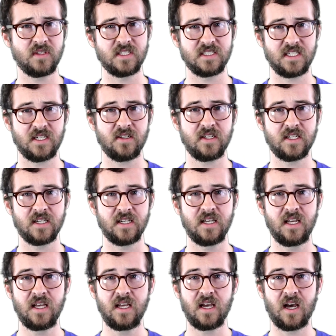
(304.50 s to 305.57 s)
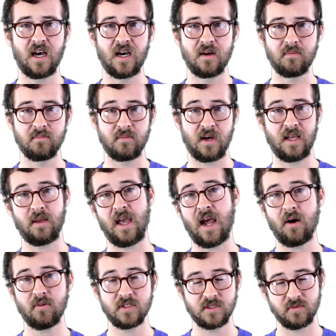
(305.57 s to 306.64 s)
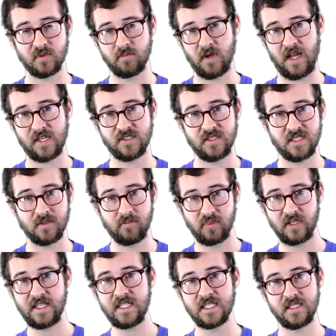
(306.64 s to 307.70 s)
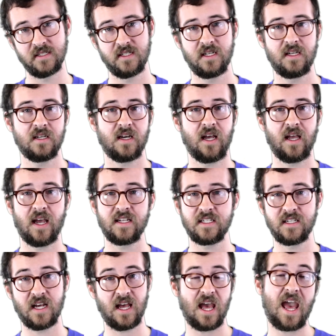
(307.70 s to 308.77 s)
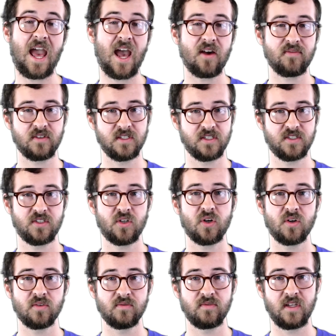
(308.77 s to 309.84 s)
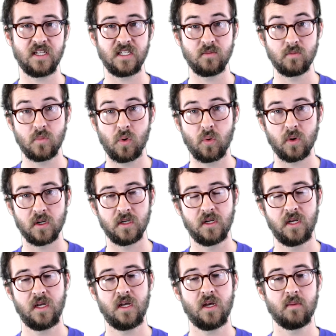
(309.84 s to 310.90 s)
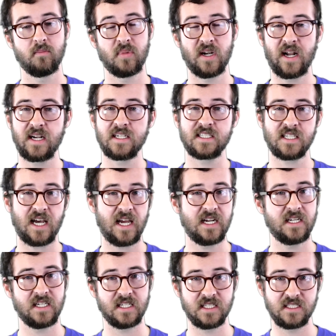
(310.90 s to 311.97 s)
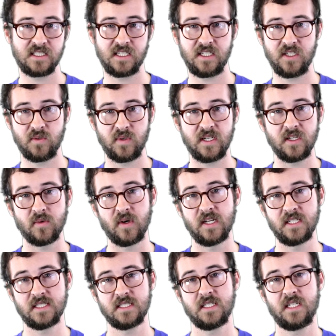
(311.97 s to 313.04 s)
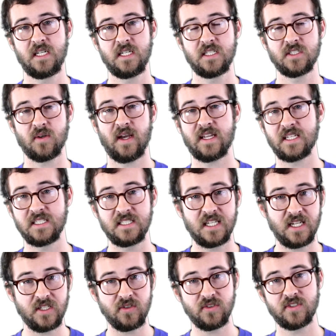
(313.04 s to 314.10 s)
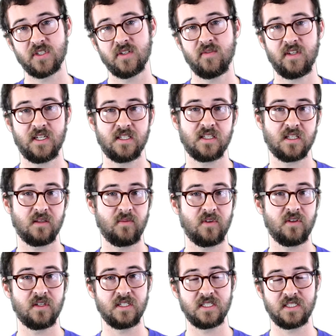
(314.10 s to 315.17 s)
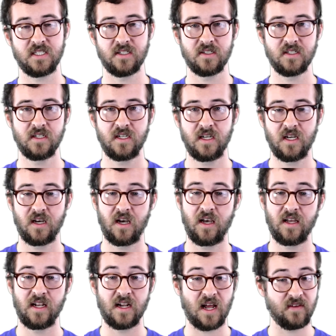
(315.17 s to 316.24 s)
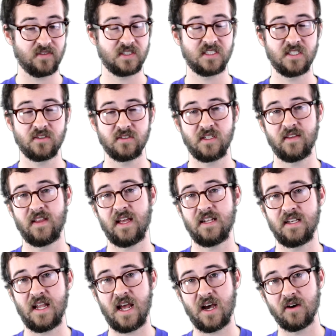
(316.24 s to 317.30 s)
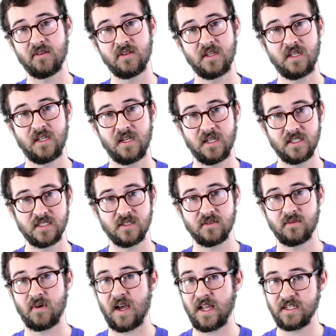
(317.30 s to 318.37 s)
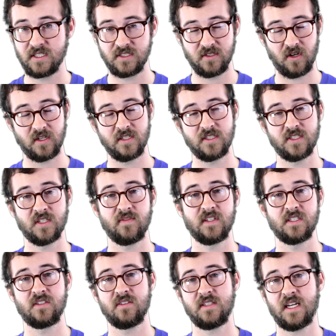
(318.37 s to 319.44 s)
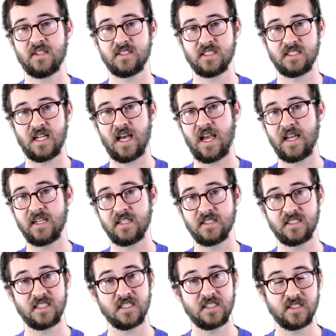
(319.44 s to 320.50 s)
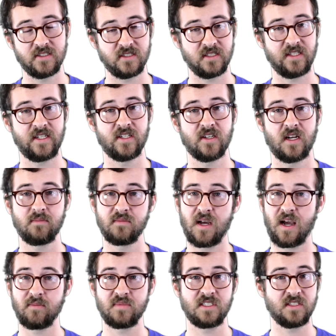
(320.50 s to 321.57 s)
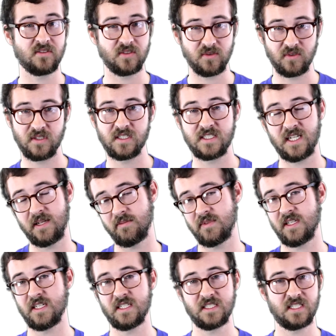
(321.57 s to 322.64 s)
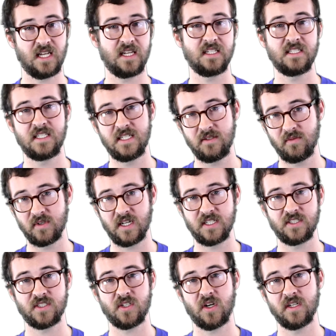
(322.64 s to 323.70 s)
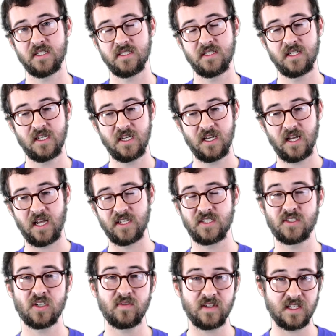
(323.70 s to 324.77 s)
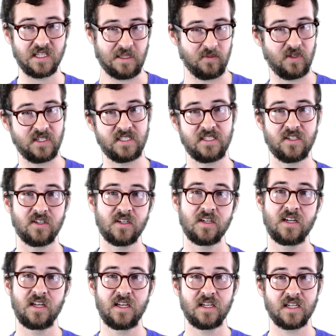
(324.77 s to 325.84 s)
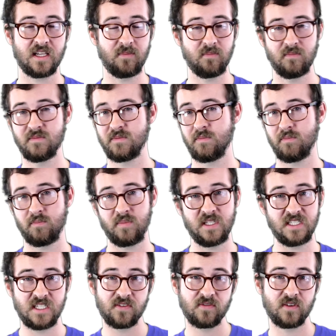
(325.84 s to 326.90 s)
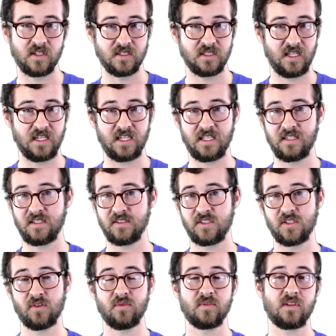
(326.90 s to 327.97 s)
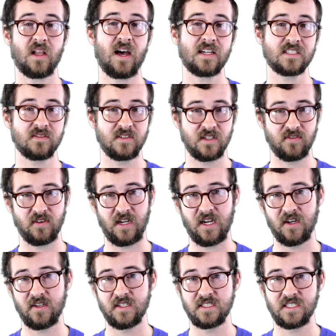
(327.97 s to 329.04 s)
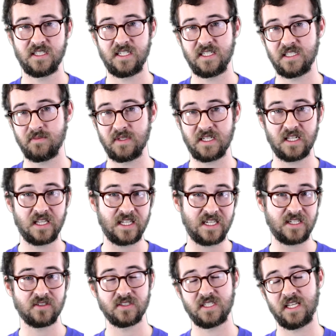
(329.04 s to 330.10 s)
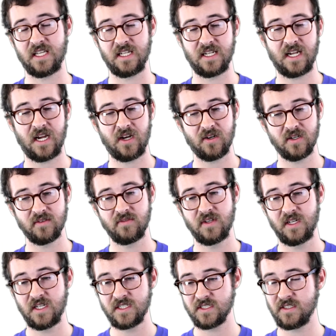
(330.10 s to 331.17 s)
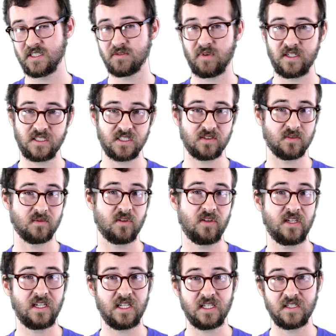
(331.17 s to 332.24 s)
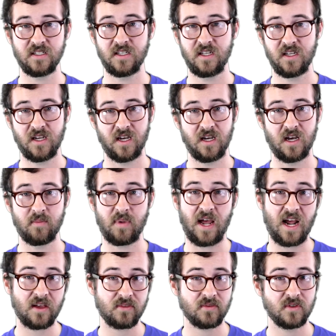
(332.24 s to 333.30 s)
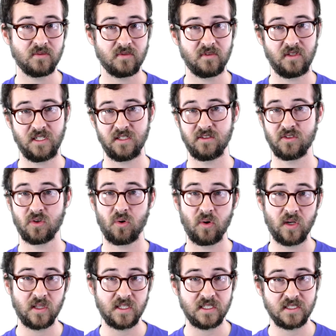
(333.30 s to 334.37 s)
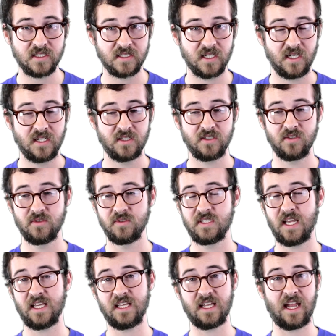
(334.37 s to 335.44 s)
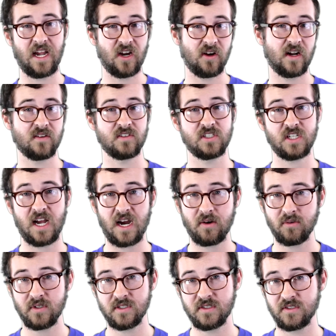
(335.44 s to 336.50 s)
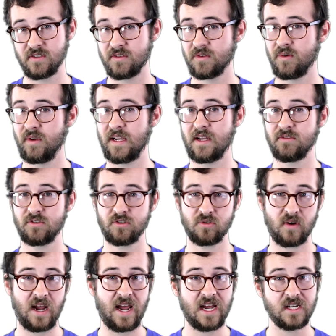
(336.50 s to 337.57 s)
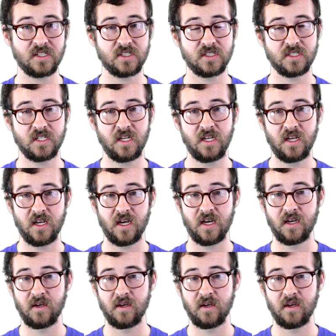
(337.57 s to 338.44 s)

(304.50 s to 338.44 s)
I grew in this area, my hours were actually completed. I did not have to serve anymore, but I decided to continue anyways. So I continued serving at the community center, and I've still done that now. So I started serving in 2009, and 6 years later, I'm still doing the same things that I did when I started. And serving at the community center can be different. It can show lots of different areas that need to be cleaned or taken care of. So this ranges from cleaning a bathroom, cleaning the toilets, to taking hair out of showers, to throwing out trash.